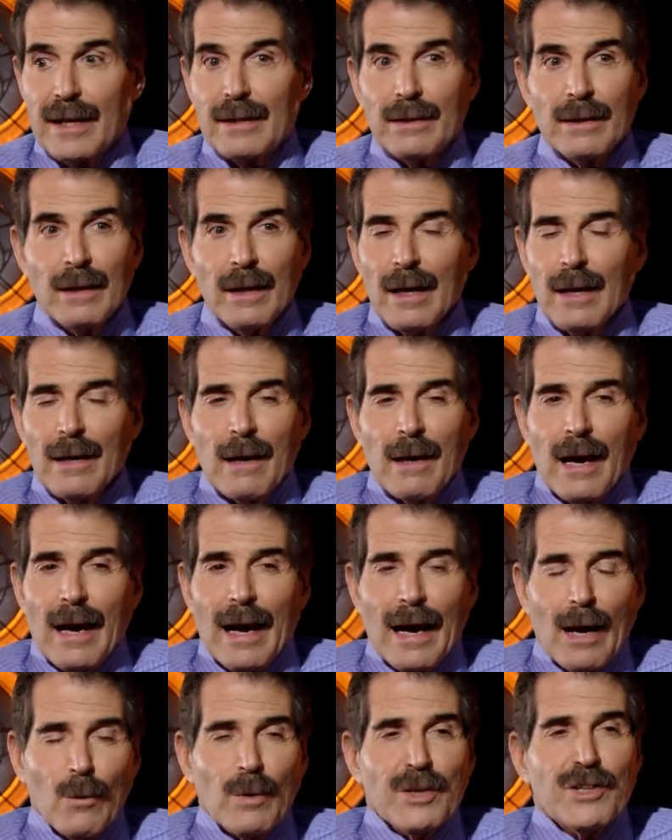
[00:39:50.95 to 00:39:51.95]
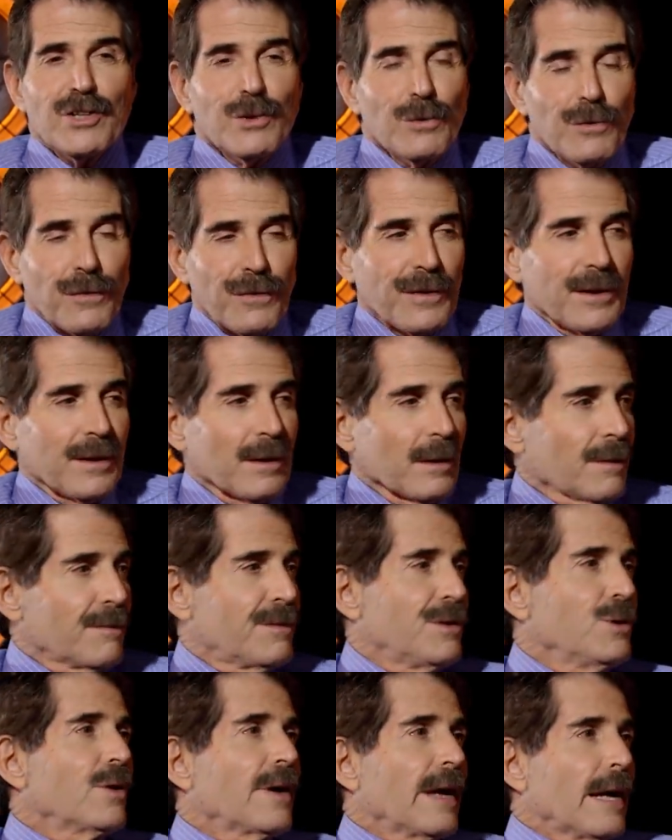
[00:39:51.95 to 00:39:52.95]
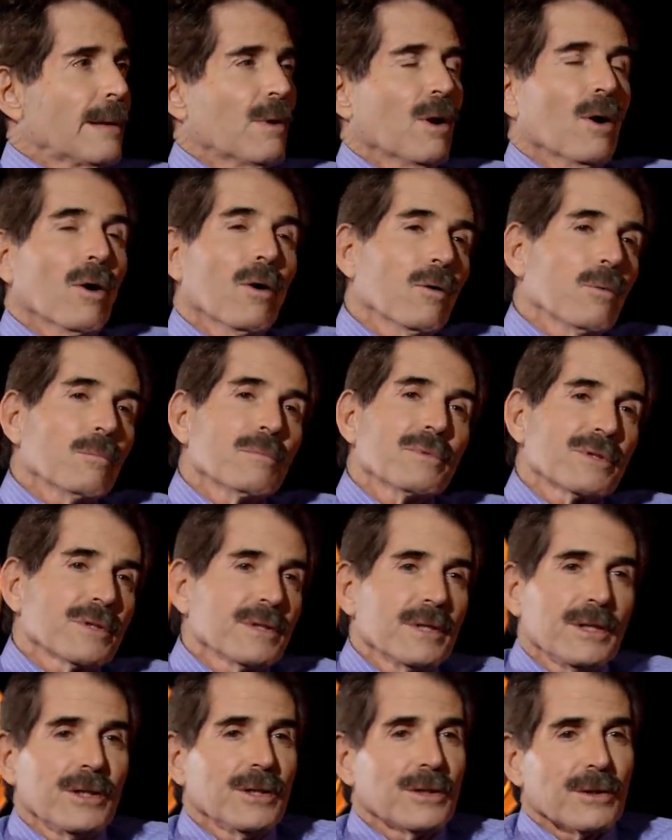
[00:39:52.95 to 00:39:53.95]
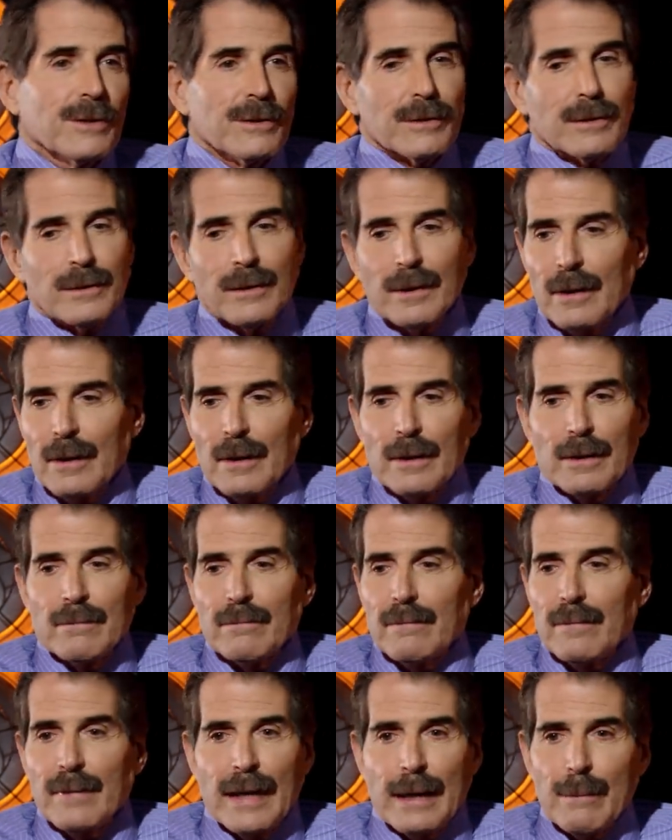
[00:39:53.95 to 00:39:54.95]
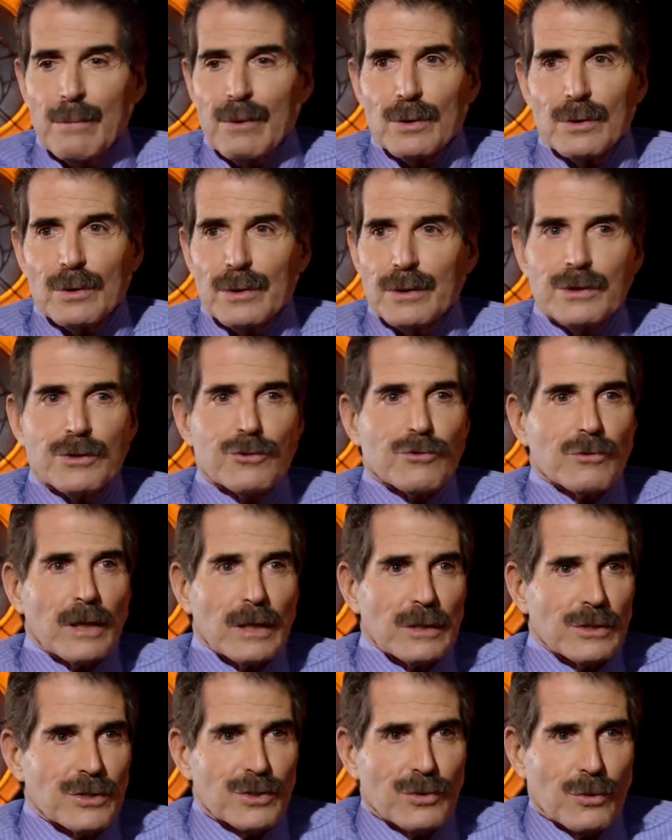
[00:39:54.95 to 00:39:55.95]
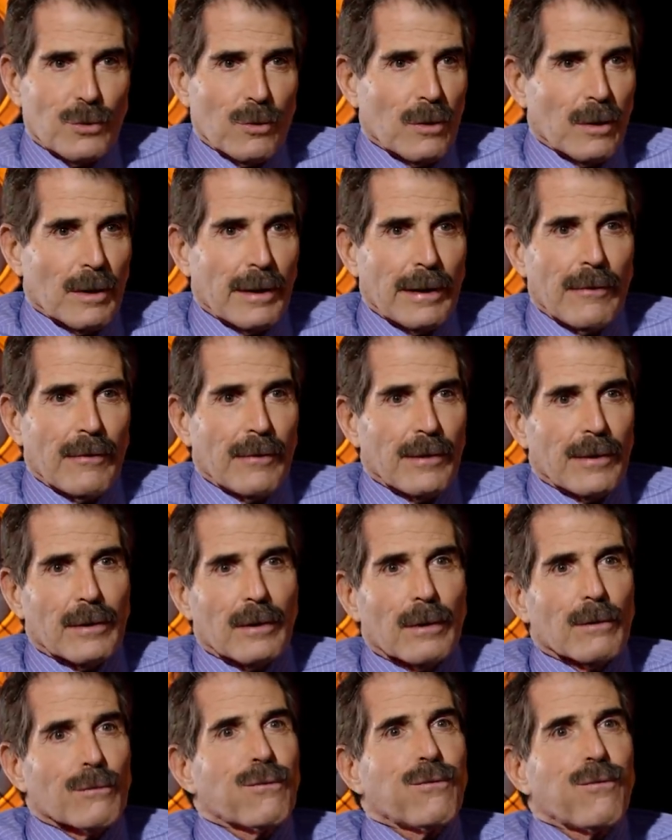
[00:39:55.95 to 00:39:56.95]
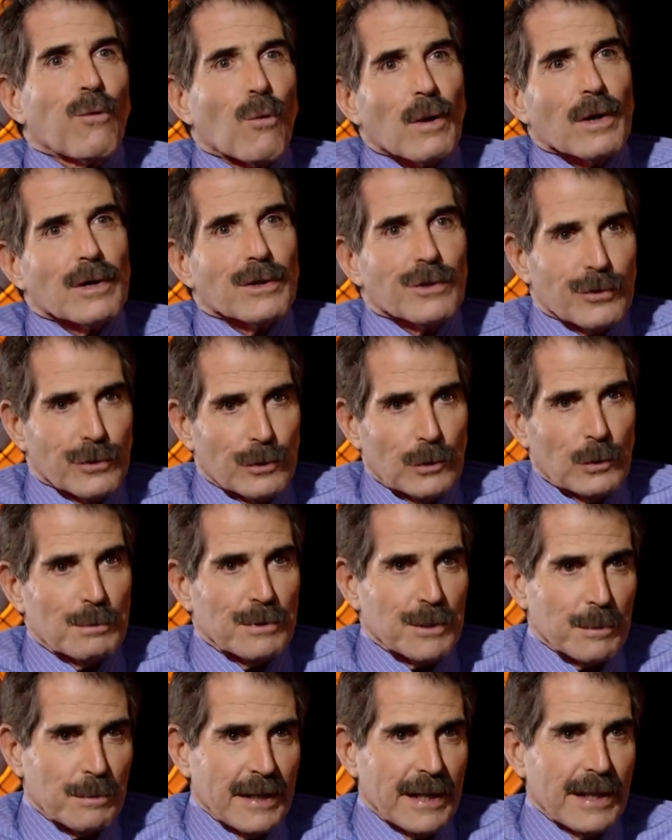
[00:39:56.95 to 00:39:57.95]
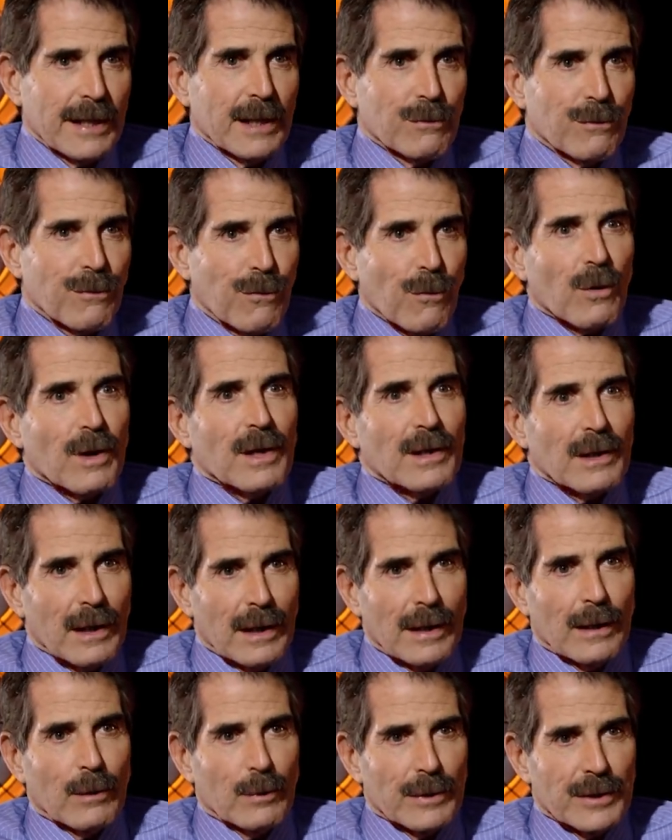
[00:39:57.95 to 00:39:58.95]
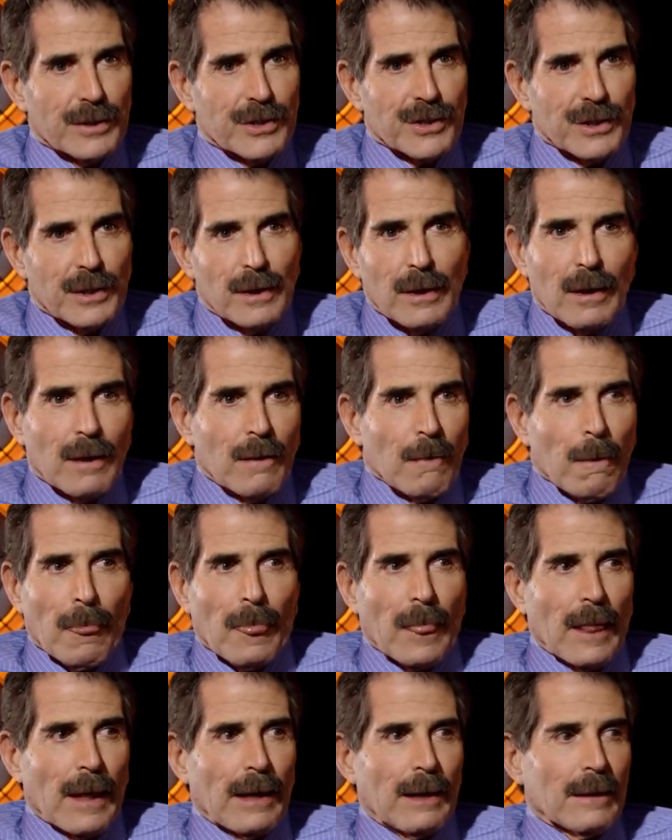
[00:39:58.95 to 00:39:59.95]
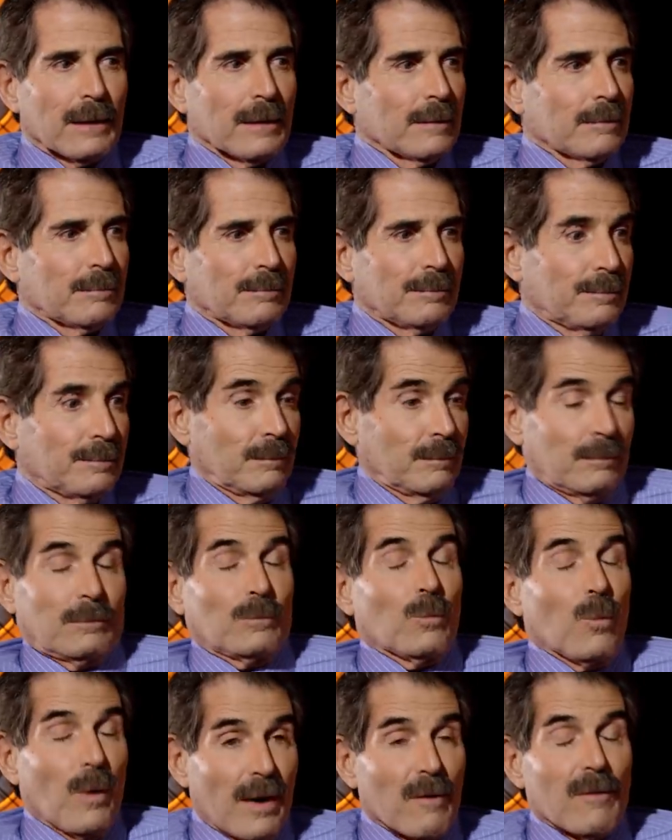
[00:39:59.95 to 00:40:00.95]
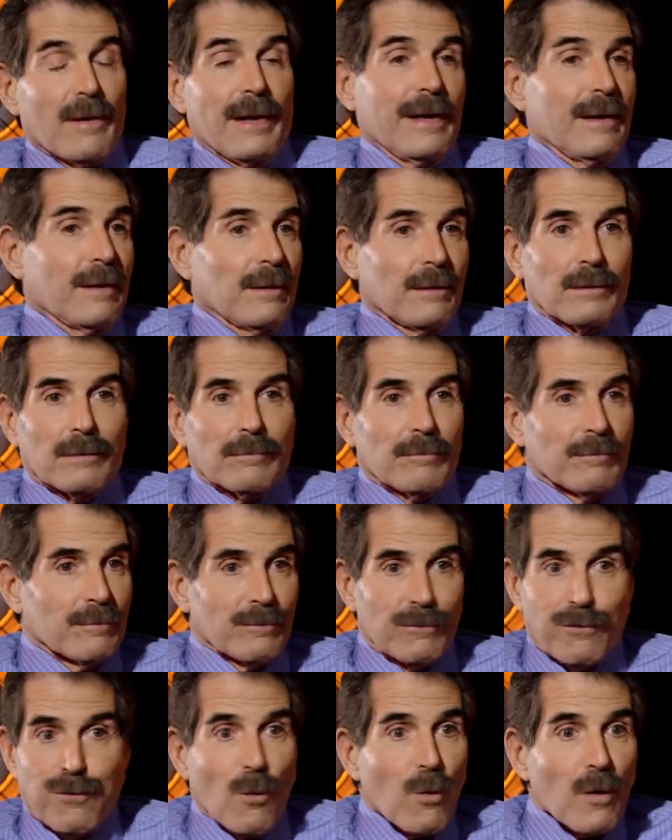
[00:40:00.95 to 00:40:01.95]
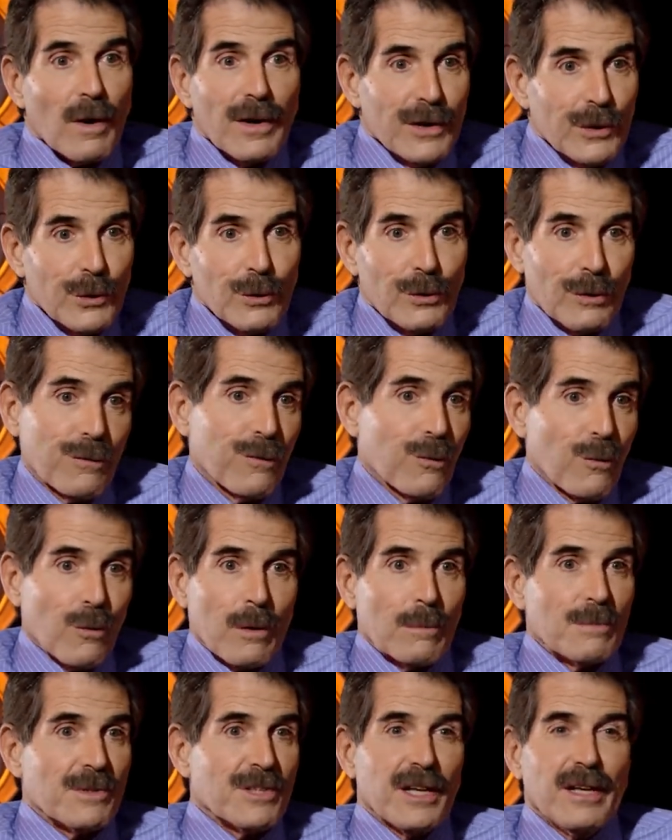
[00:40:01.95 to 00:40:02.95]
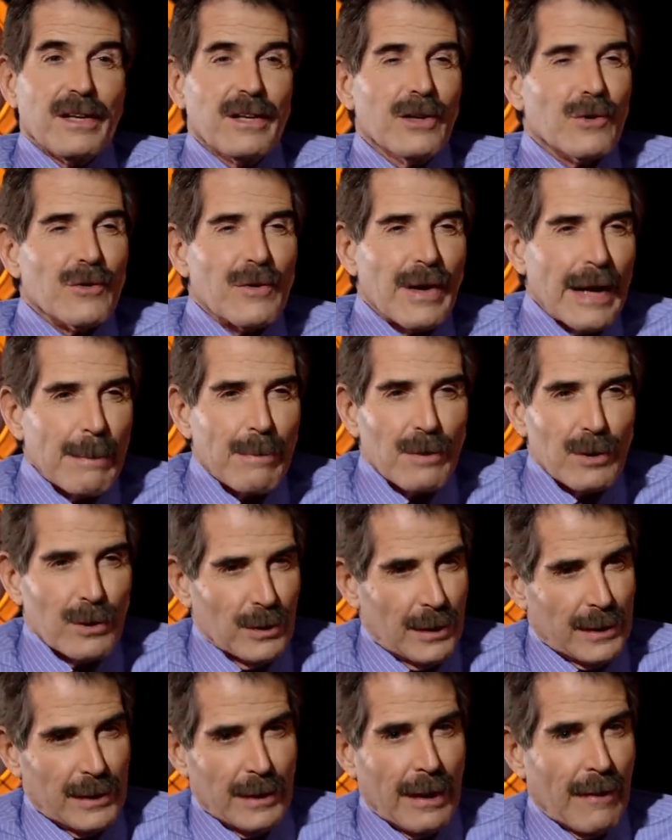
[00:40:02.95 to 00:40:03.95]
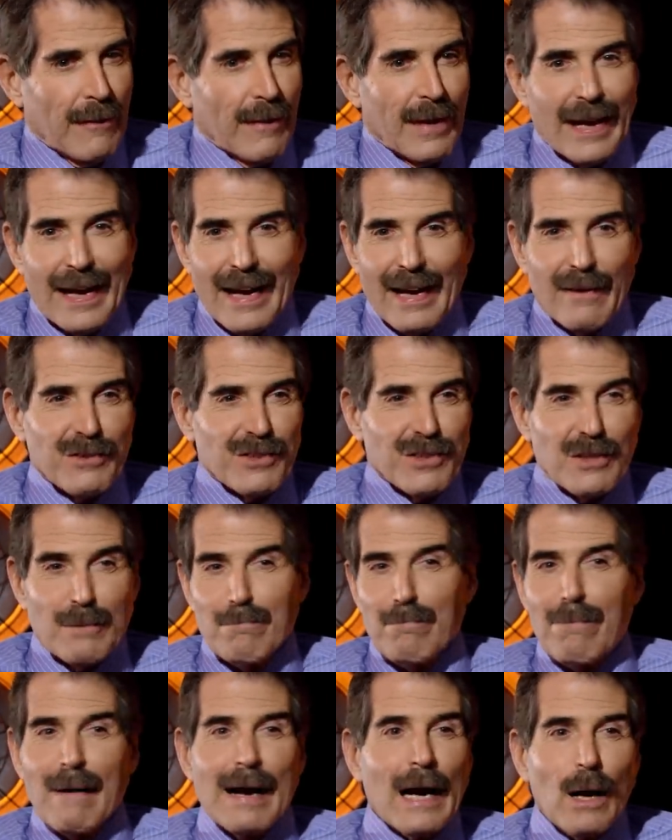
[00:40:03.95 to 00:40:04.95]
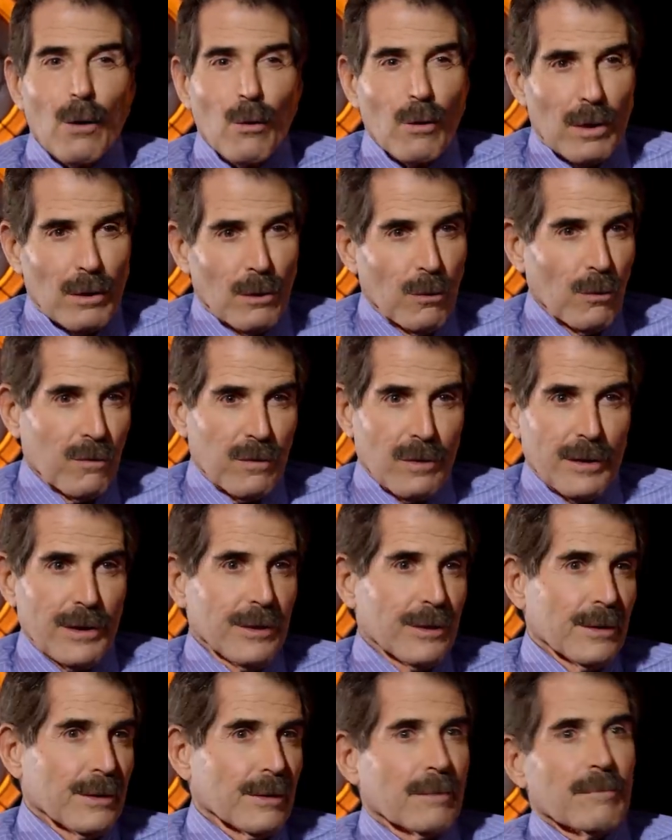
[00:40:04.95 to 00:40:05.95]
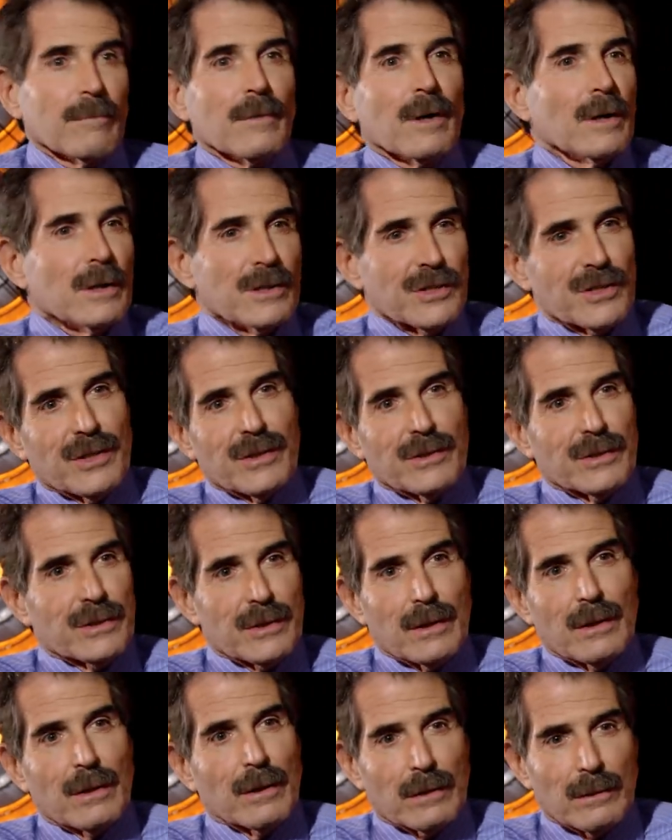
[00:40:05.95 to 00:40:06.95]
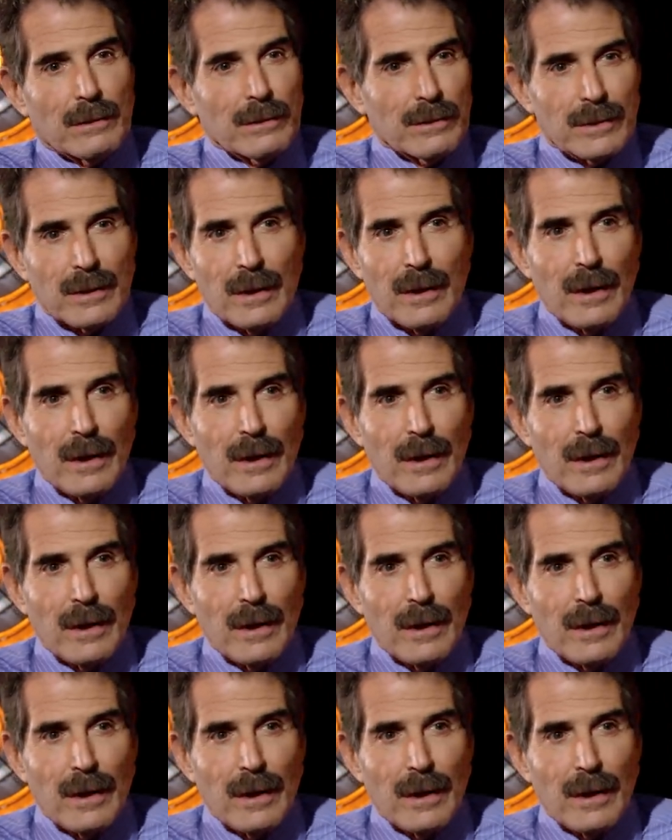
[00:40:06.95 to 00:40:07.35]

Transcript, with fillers: And how would you feel if you came home to your neighborhood drugstore and there are foreign troops speaking a foreign language, uh, wearing foreign uniforms in your neighborhood, and they have some power over your cousins and uncles?